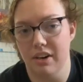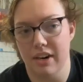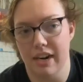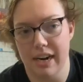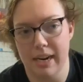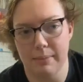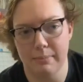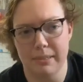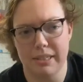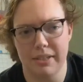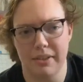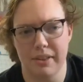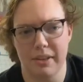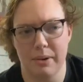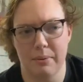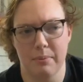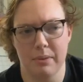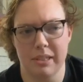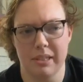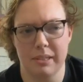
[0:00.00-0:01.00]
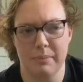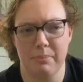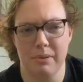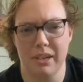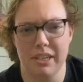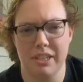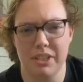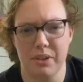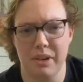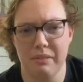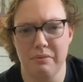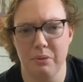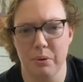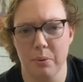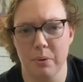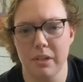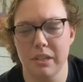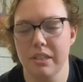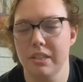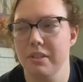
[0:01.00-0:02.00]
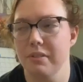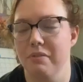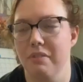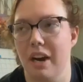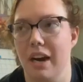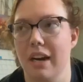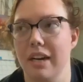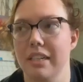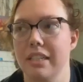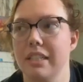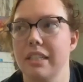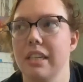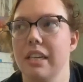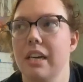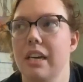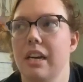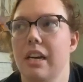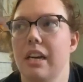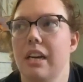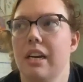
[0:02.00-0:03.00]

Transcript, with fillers: our names so that it was pretty straightforward to find.